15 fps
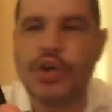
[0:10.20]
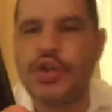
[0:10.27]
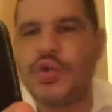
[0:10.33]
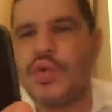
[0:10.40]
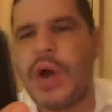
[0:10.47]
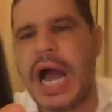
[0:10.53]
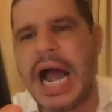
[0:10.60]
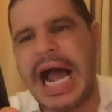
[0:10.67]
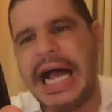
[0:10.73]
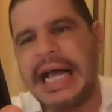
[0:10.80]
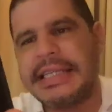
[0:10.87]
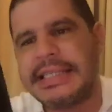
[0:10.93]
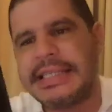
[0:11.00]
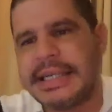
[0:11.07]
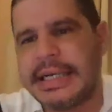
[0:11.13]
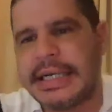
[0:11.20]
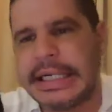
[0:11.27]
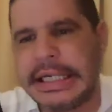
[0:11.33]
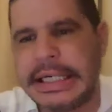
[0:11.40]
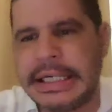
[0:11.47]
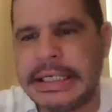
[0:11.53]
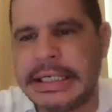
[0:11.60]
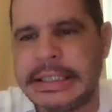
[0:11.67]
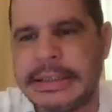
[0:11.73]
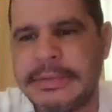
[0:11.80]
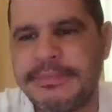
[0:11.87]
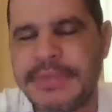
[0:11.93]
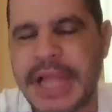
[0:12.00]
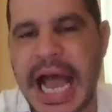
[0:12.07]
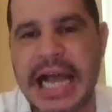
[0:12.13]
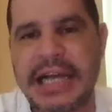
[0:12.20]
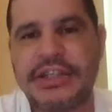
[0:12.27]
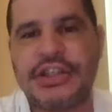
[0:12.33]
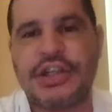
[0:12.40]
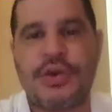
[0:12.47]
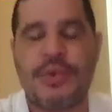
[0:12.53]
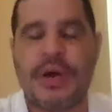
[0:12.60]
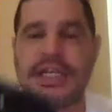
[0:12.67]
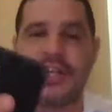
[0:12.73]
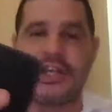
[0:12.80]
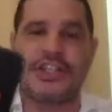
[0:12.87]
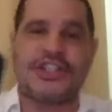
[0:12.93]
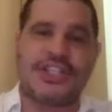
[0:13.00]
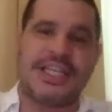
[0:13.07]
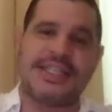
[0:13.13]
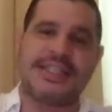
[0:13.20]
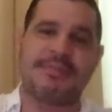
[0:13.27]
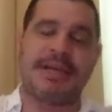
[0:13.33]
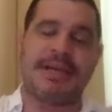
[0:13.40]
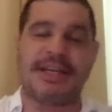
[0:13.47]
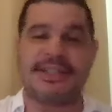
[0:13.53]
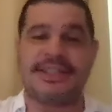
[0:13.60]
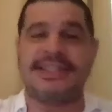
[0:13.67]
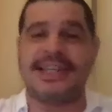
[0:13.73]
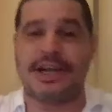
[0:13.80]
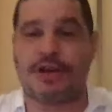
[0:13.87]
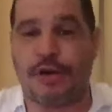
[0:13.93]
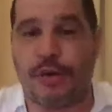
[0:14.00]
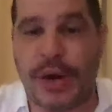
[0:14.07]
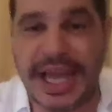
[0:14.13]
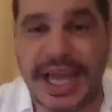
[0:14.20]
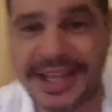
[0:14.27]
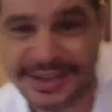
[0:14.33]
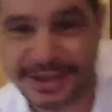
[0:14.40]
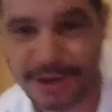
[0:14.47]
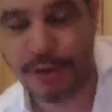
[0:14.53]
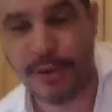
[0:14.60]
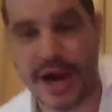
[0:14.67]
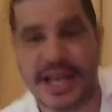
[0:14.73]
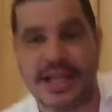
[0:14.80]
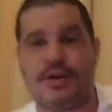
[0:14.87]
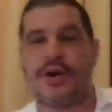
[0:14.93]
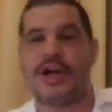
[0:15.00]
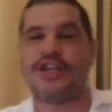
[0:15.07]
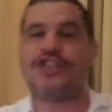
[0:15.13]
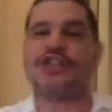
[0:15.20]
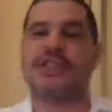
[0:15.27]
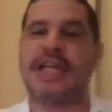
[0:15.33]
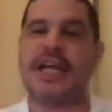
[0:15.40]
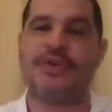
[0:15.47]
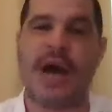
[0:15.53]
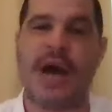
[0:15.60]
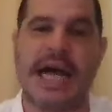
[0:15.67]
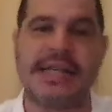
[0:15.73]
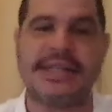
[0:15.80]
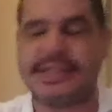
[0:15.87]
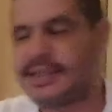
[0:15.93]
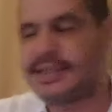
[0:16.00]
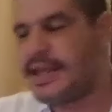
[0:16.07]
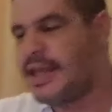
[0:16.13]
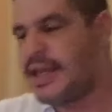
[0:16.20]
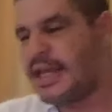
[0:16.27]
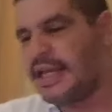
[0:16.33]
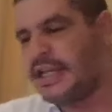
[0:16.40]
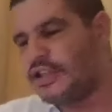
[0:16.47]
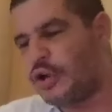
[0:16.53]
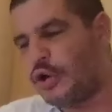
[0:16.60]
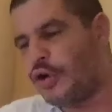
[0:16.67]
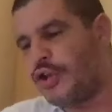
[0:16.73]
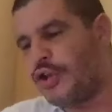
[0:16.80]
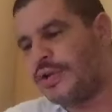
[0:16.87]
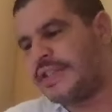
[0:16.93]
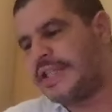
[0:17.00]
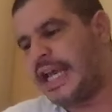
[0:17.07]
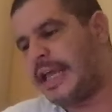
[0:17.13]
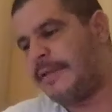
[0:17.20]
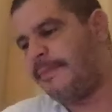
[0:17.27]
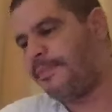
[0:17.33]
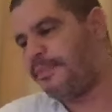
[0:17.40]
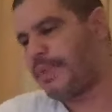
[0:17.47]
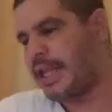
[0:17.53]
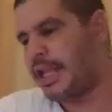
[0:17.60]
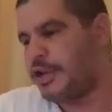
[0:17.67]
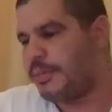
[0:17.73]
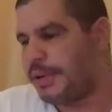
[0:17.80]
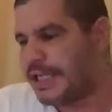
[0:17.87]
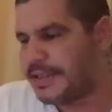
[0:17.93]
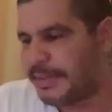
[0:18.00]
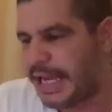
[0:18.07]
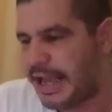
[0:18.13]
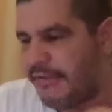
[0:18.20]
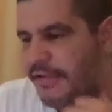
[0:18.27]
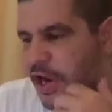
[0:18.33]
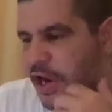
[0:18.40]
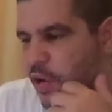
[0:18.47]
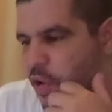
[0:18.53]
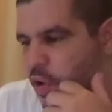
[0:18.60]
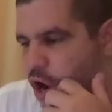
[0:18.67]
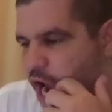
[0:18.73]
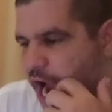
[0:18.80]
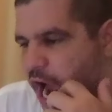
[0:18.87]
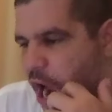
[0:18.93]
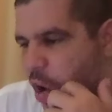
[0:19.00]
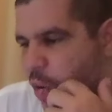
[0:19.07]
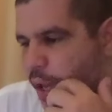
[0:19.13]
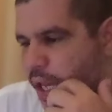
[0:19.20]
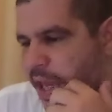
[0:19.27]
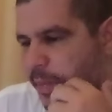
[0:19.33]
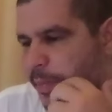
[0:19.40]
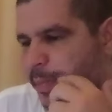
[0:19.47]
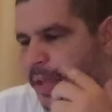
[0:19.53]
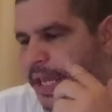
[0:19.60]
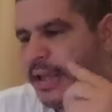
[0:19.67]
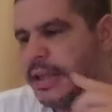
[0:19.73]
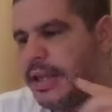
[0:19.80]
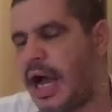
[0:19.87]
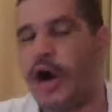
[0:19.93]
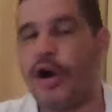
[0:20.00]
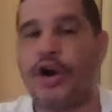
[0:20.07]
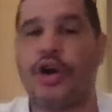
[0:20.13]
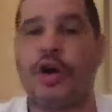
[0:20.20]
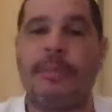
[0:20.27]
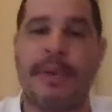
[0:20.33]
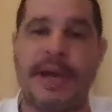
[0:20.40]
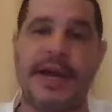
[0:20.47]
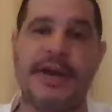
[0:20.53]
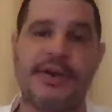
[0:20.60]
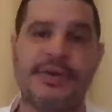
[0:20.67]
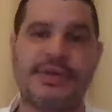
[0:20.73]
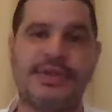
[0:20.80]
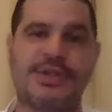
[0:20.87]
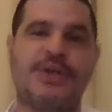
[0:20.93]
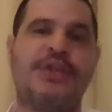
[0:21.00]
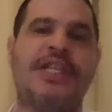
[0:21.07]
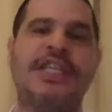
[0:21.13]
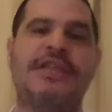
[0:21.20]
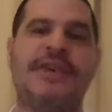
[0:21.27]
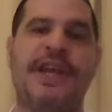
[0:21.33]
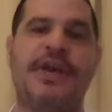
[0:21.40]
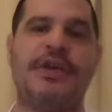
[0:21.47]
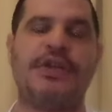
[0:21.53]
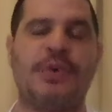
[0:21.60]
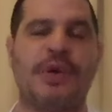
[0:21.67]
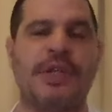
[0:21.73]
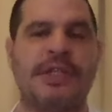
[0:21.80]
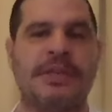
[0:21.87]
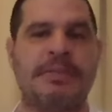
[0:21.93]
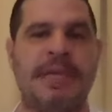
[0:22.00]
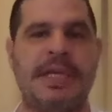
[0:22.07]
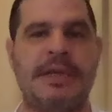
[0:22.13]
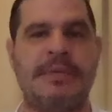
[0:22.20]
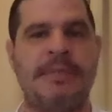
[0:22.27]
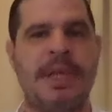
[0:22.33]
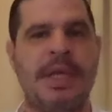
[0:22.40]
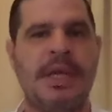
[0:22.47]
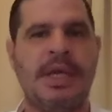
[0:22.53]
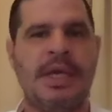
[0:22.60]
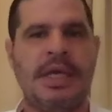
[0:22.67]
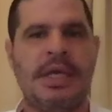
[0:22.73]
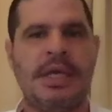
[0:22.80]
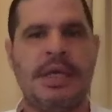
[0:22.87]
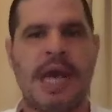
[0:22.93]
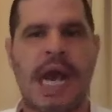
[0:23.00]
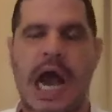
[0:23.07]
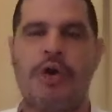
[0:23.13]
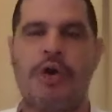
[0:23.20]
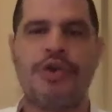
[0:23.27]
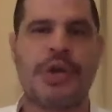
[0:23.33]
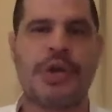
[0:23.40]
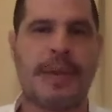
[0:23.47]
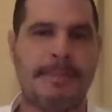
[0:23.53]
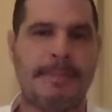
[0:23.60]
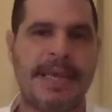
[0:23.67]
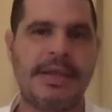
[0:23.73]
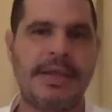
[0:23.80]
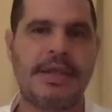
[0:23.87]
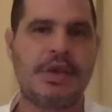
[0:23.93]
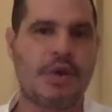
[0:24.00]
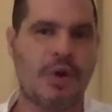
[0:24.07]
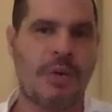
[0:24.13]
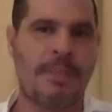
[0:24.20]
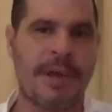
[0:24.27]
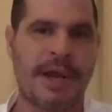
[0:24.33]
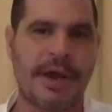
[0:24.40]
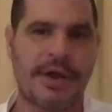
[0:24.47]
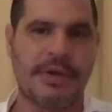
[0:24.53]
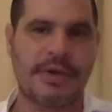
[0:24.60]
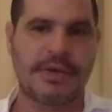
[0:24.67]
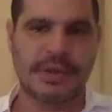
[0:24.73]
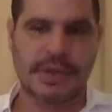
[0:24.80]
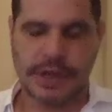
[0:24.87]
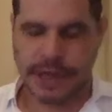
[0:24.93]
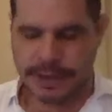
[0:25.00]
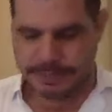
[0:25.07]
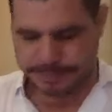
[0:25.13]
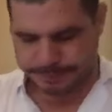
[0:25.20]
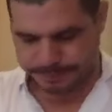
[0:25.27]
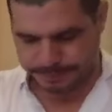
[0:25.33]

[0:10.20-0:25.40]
you ask, I actually want to touch this because it's a great, great question that you ask. So you say, can you please make a video on how we can beat our competitors? So this video is going to be how you can beat your competitors, okay?